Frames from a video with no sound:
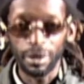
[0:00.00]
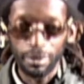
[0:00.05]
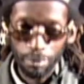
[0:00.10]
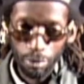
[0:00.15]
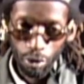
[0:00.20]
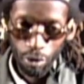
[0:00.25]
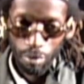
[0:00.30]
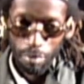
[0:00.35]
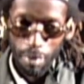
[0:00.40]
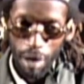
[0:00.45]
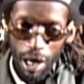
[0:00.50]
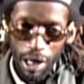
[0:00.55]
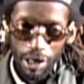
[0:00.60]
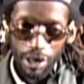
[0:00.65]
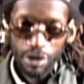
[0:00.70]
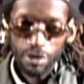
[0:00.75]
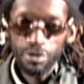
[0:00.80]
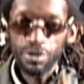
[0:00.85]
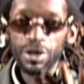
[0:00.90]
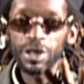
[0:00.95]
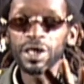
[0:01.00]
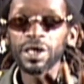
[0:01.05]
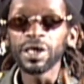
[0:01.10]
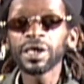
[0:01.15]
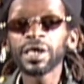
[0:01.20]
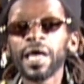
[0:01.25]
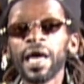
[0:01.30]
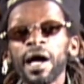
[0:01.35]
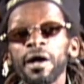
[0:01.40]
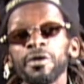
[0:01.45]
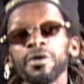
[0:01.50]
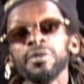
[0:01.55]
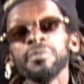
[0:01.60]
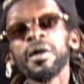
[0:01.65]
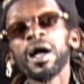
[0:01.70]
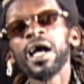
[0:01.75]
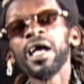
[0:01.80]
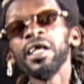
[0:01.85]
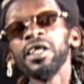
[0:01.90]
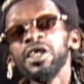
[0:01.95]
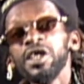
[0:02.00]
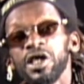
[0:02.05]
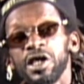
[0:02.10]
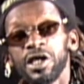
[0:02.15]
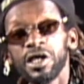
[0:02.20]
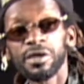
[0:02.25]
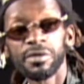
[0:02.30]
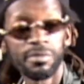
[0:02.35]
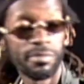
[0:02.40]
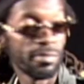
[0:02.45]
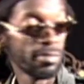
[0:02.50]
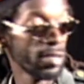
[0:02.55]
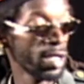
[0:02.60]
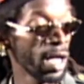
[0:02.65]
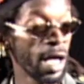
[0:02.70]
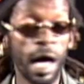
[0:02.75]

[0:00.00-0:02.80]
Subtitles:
But my way carry my name.